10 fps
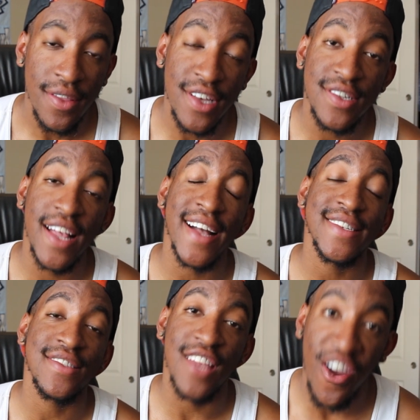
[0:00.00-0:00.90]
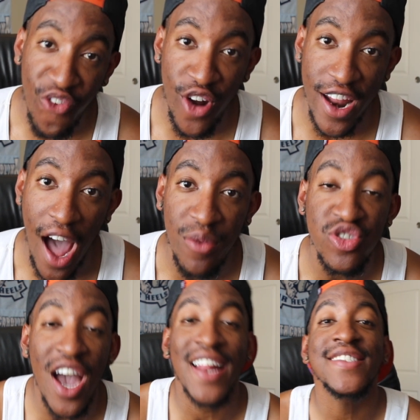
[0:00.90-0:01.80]
This nigga's different. I'm
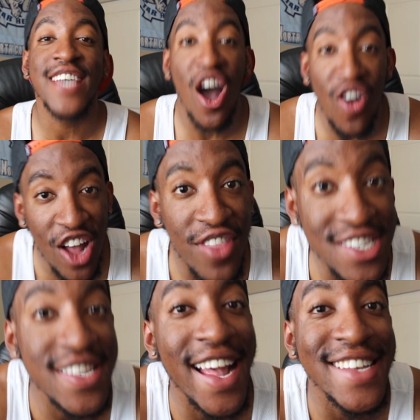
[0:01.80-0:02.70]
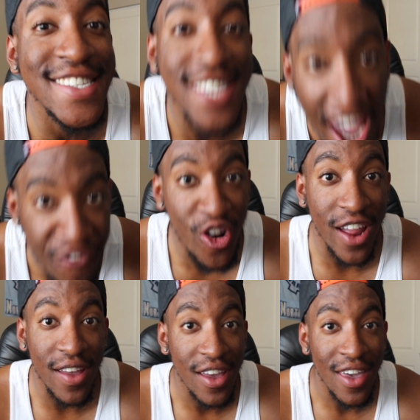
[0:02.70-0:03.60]
trying to tell y'all, this nigga's
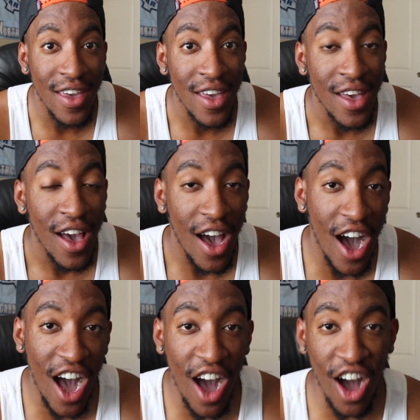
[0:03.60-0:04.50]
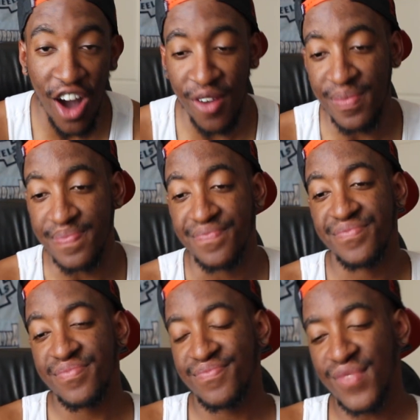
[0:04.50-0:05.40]
different. But
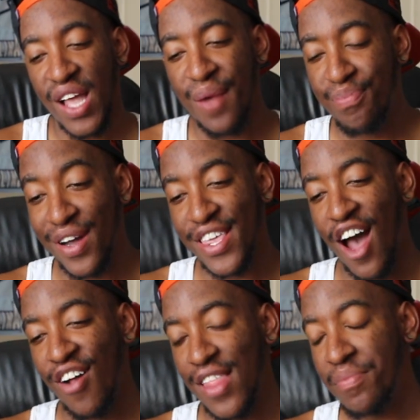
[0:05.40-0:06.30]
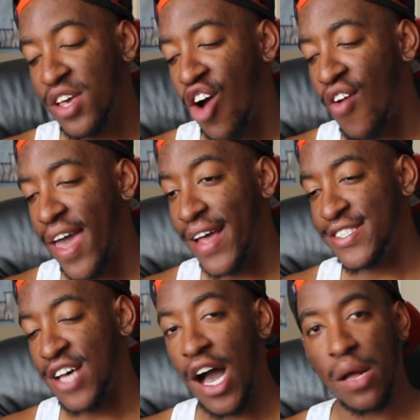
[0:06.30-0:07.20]
y'all, let me go ahead
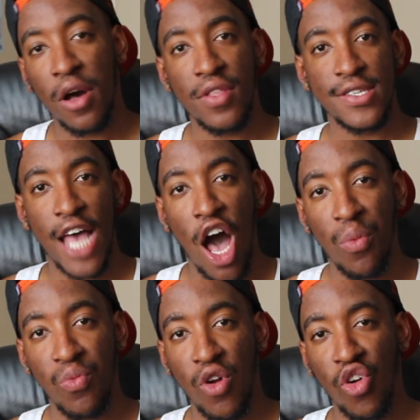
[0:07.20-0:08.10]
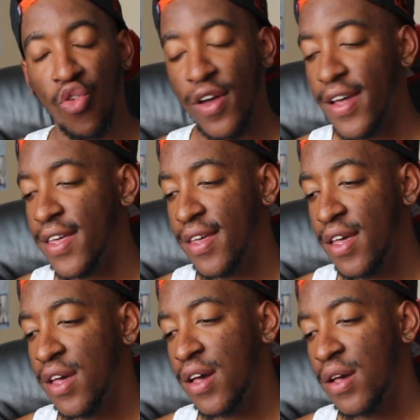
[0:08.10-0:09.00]
and talk about this album real quick.
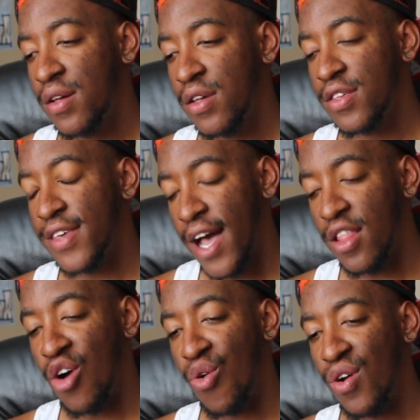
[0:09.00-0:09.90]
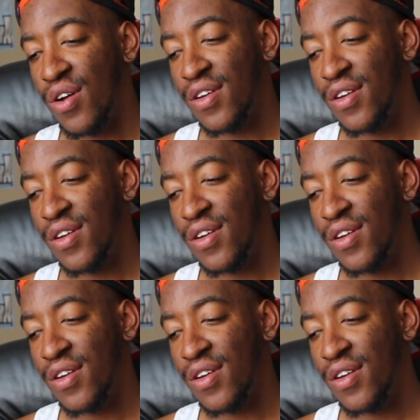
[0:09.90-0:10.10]
Yellow.